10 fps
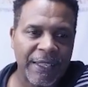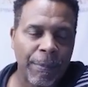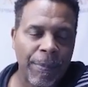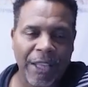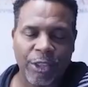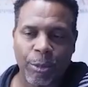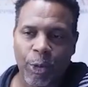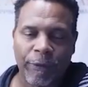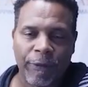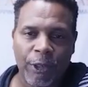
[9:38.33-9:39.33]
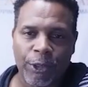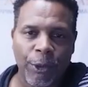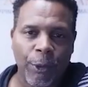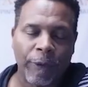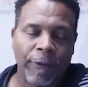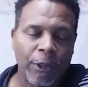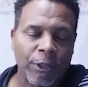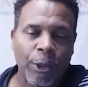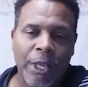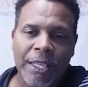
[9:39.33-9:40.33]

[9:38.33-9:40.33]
impossible reversal,